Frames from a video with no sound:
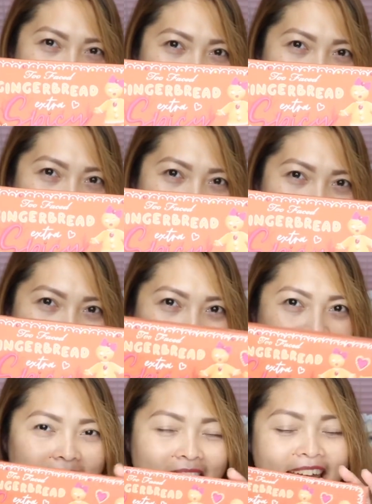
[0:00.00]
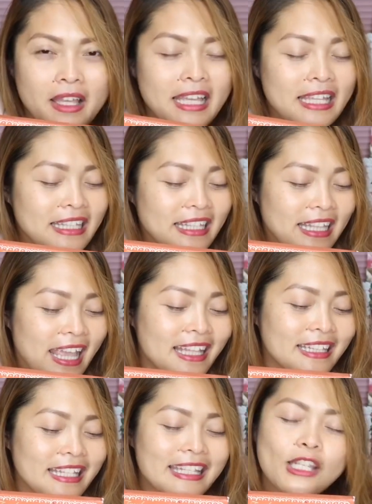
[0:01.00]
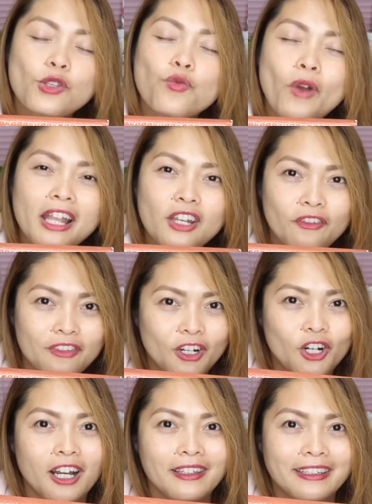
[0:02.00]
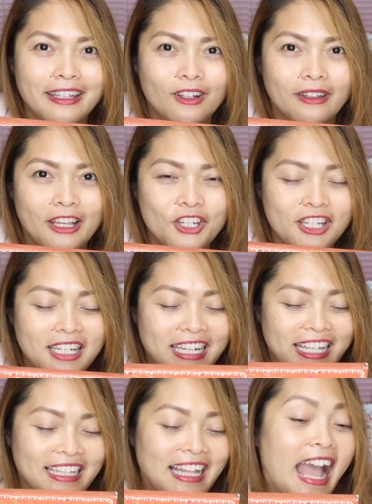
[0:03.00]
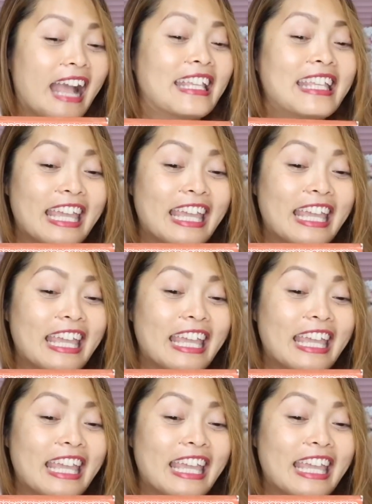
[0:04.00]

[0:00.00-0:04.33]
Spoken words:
Spicy. And this is one of their holiday collection and a